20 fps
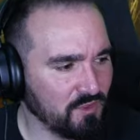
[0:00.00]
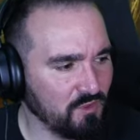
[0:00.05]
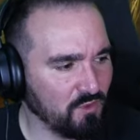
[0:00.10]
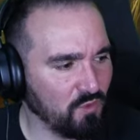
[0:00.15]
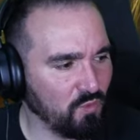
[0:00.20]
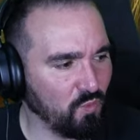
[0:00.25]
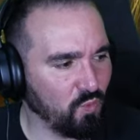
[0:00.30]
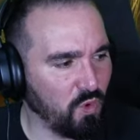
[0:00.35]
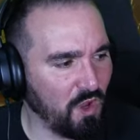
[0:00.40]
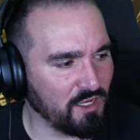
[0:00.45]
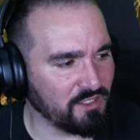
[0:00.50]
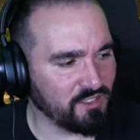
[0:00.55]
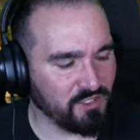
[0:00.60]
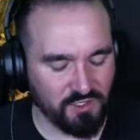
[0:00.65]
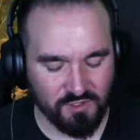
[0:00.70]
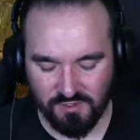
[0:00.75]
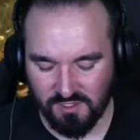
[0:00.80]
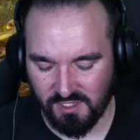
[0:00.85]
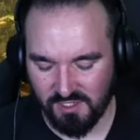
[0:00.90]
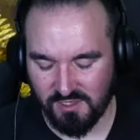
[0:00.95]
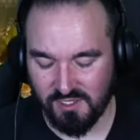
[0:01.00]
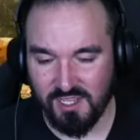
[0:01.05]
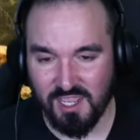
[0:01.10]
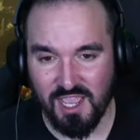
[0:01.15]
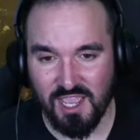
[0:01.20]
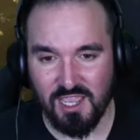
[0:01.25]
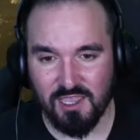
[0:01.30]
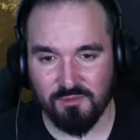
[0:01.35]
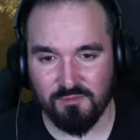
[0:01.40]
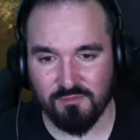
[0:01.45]
What do you think of the
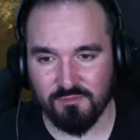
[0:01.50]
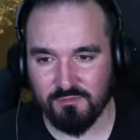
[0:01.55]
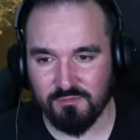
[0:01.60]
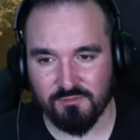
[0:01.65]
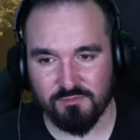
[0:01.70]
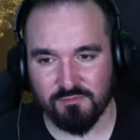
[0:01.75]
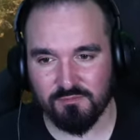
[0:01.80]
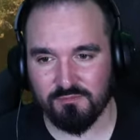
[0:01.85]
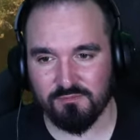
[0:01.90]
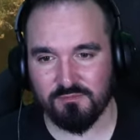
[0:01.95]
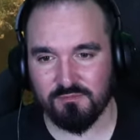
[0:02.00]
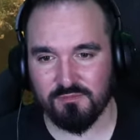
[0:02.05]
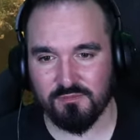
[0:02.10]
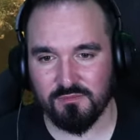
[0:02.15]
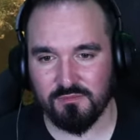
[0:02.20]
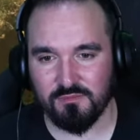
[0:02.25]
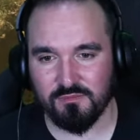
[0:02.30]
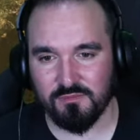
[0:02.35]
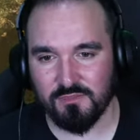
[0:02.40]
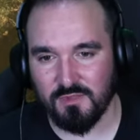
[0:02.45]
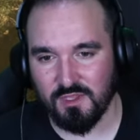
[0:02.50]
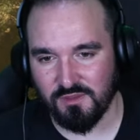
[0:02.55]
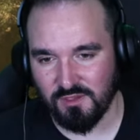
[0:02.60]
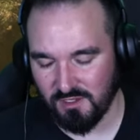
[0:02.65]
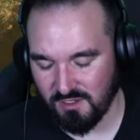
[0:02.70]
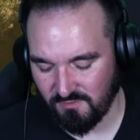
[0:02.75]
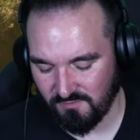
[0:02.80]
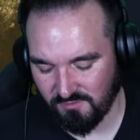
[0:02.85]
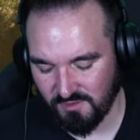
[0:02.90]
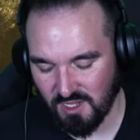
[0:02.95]
game? I
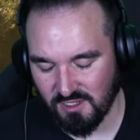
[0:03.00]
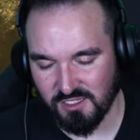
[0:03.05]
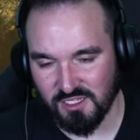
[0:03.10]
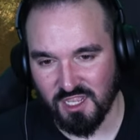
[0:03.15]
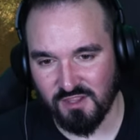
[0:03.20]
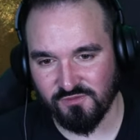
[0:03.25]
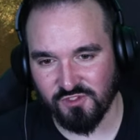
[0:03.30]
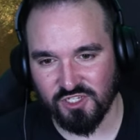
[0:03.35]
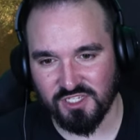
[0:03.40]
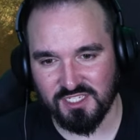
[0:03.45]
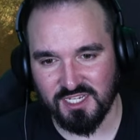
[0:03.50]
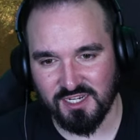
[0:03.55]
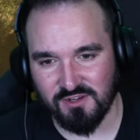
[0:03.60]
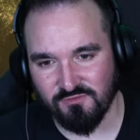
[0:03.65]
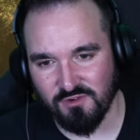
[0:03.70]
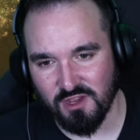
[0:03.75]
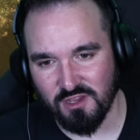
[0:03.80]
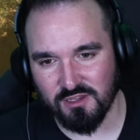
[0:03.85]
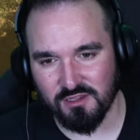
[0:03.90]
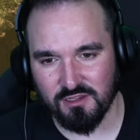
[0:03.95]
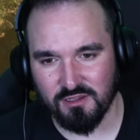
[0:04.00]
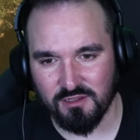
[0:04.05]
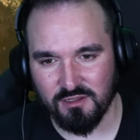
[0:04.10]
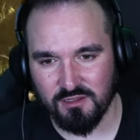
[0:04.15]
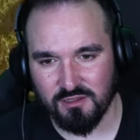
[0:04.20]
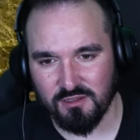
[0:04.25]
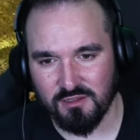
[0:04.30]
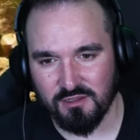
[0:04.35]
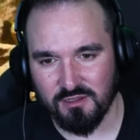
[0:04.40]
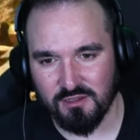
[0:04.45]
think I've, I've just said it right.
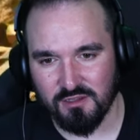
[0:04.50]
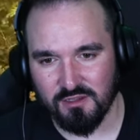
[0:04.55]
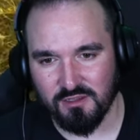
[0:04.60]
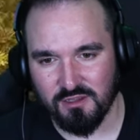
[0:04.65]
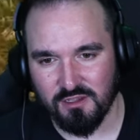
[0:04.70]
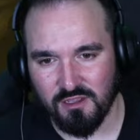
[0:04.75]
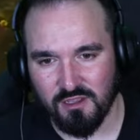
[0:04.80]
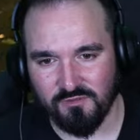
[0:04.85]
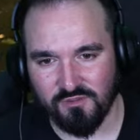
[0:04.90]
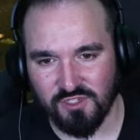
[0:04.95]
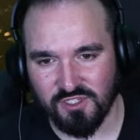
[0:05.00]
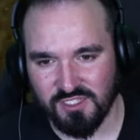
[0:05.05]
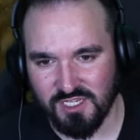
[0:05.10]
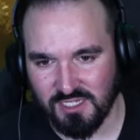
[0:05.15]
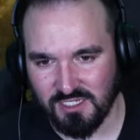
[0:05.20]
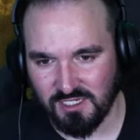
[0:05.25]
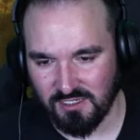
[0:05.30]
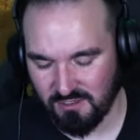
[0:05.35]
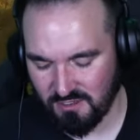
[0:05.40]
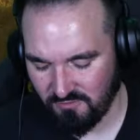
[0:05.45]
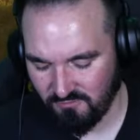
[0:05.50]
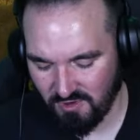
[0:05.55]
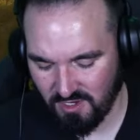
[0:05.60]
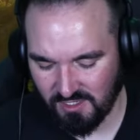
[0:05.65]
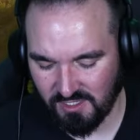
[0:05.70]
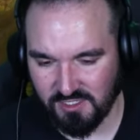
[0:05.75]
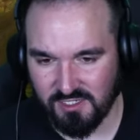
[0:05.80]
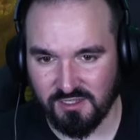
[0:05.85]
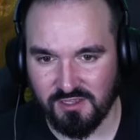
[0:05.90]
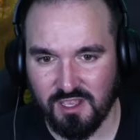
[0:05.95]
I've just said it. Right, I
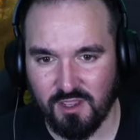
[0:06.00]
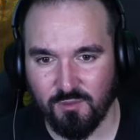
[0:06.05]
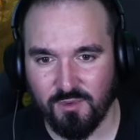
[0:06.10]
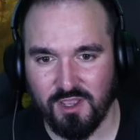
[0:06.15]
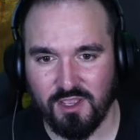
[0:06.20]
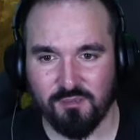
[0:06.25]
need to go that way.